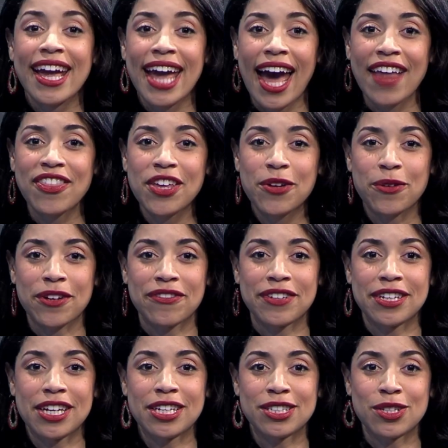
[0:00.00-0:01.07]
Kathy
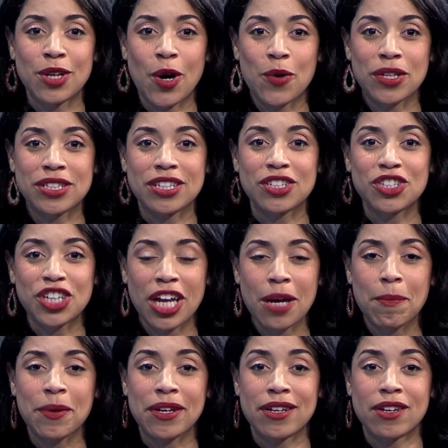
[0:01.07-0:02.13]
Griffin is known as a
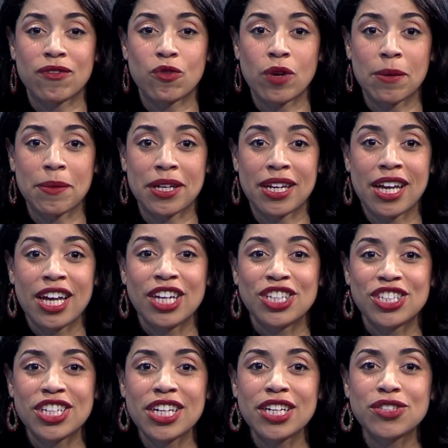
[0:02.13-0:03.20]
champion of women.
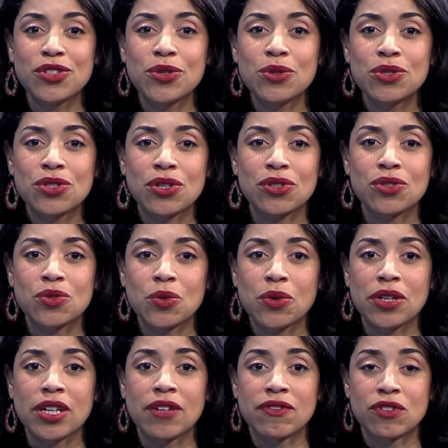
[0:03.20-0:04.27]
She has used her
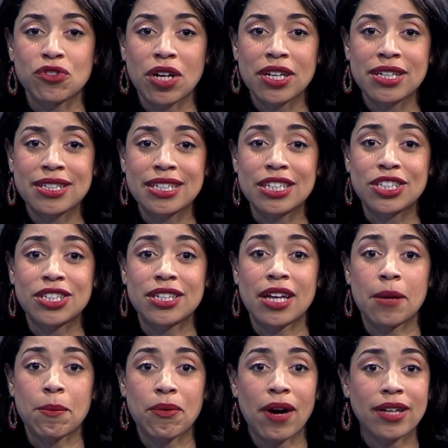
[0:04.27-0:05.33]
story of drug addiction
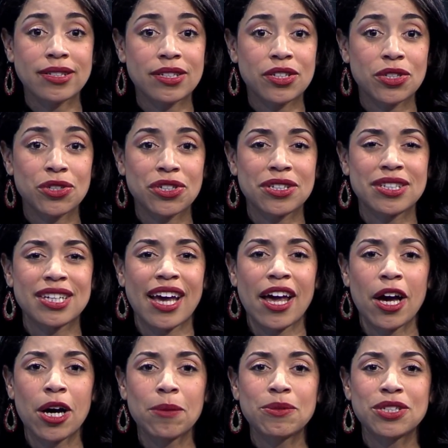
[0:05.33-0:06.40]
and prostitution to
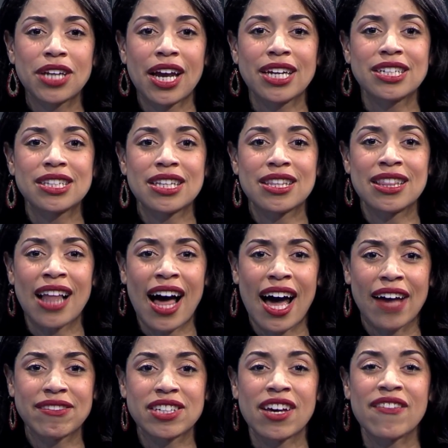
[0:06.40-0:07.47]
help change the
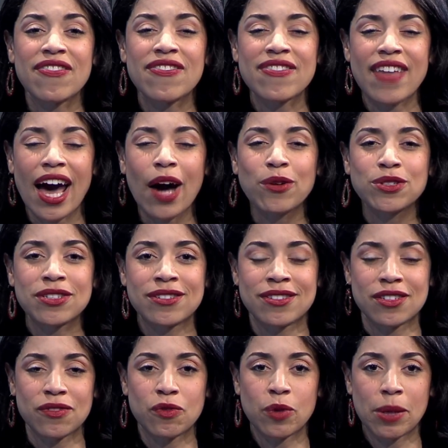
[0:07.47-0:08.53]
lives of
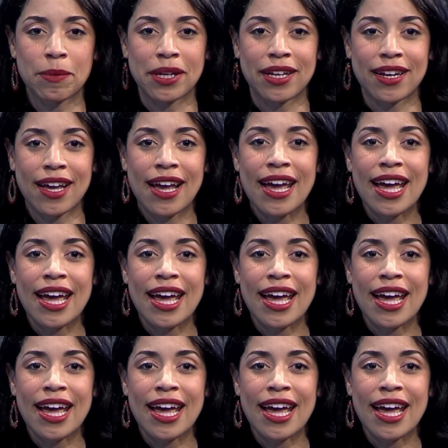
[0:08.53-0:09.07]
thousands of women.